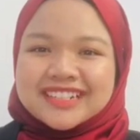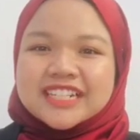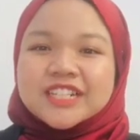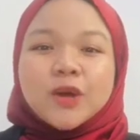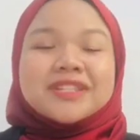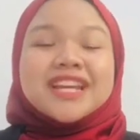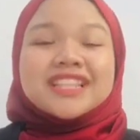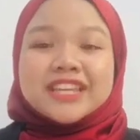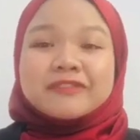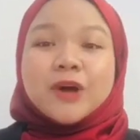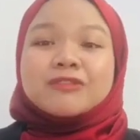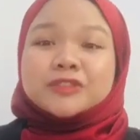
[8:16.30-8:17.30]
the objective
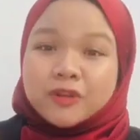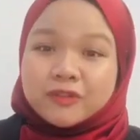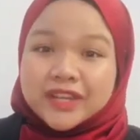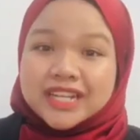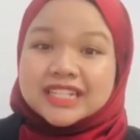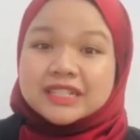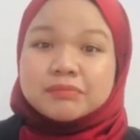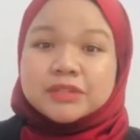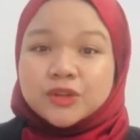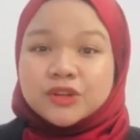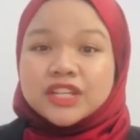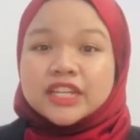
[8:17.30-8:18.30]
of solving the
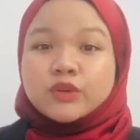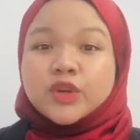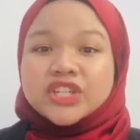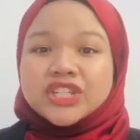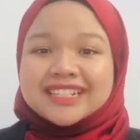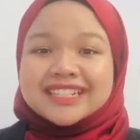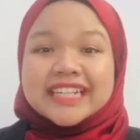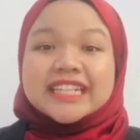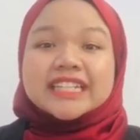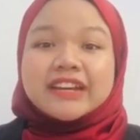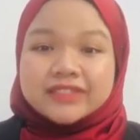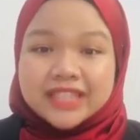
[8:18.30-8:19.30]
Bernoulli equation in
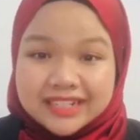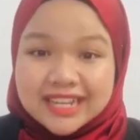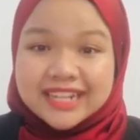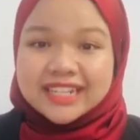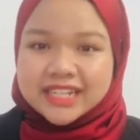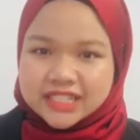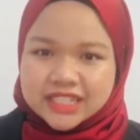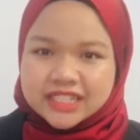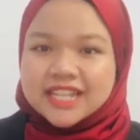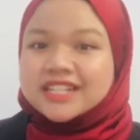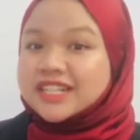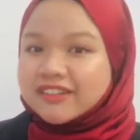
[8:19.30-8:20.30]
Daftardar Gejji
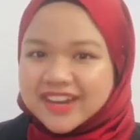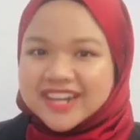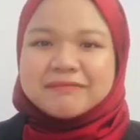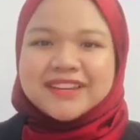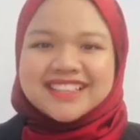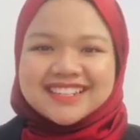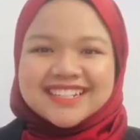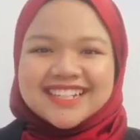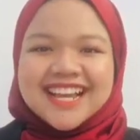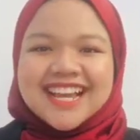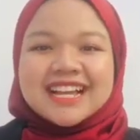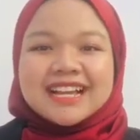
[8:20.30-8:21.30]
and Jafari
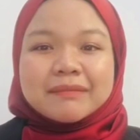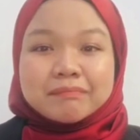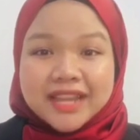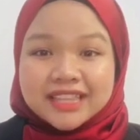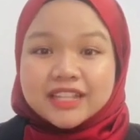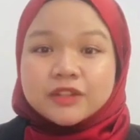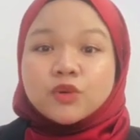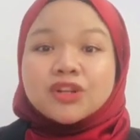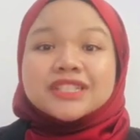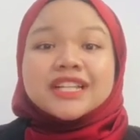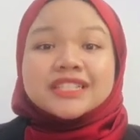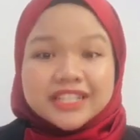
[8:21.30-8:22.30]
method was
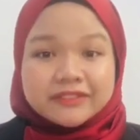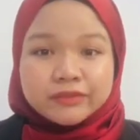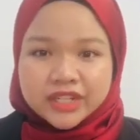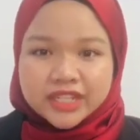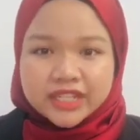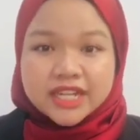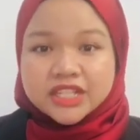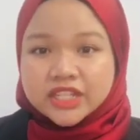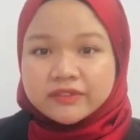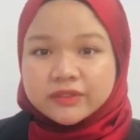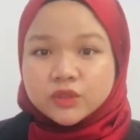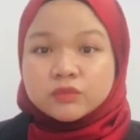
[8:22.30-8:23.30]
successfully
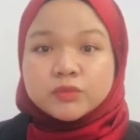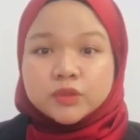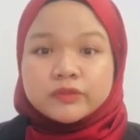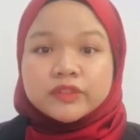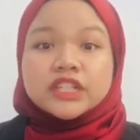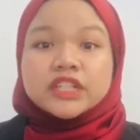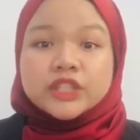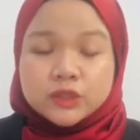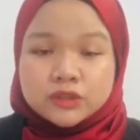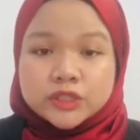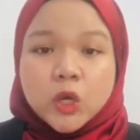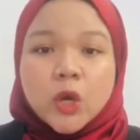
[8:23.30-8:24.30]
achieved to prove the
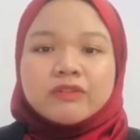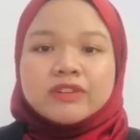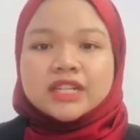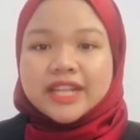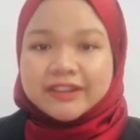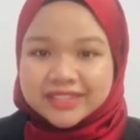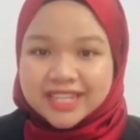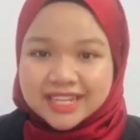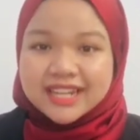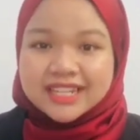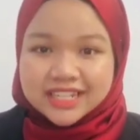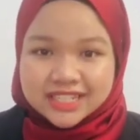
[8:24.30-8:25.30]
use of the Daftardar
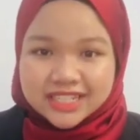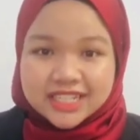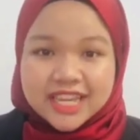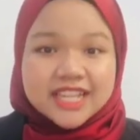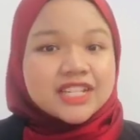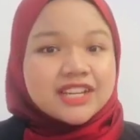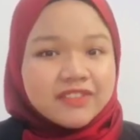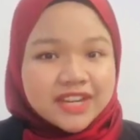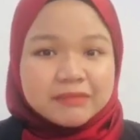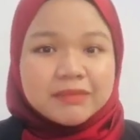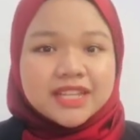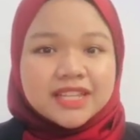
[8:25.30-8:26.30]
Gejji and Jafari
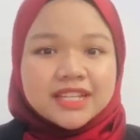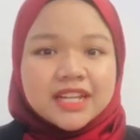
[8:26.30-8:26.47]
method